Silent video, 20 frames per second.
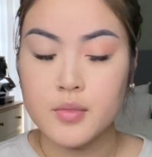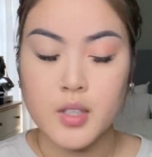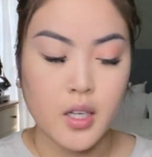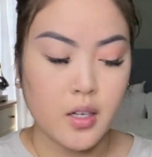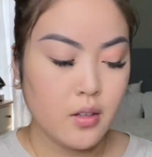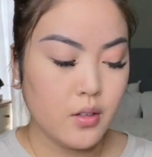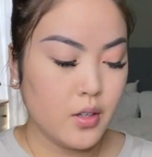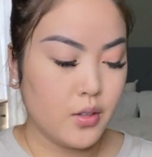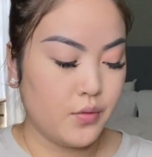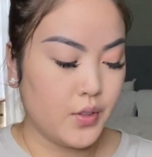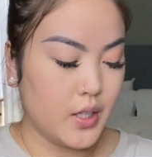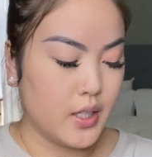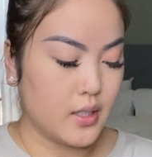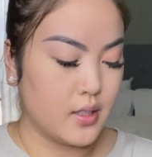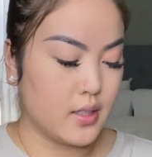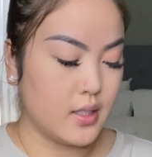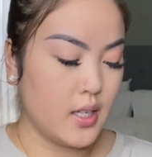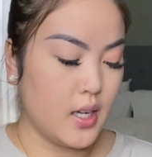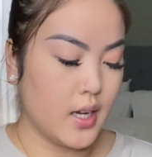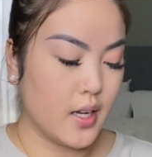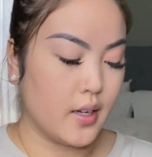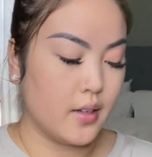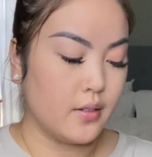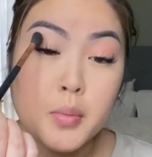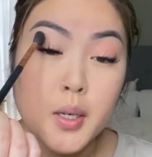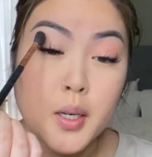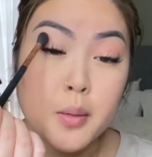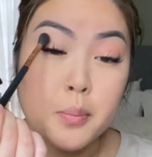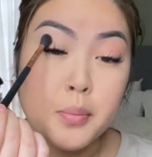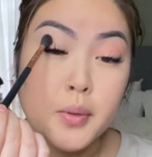I don't know if you can see it,
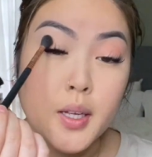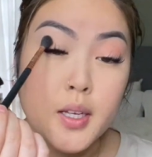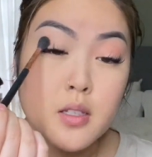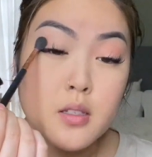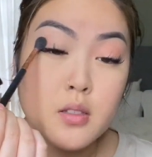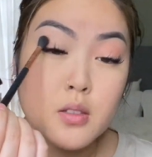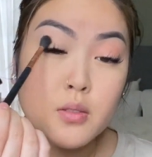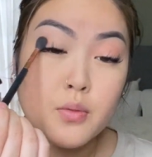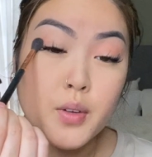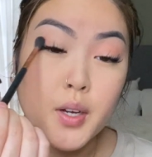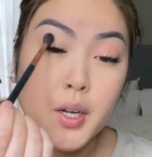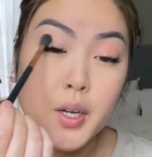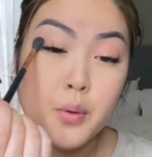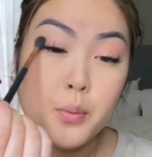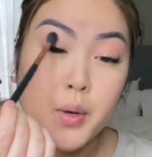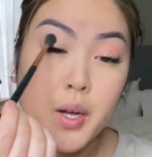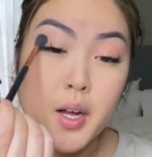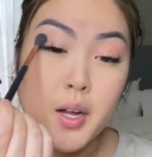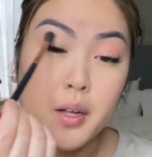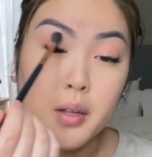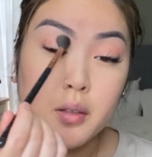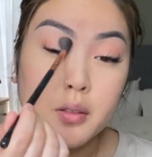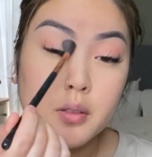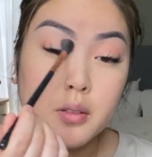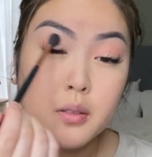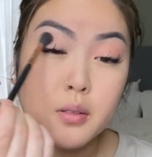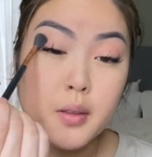but it blends very well.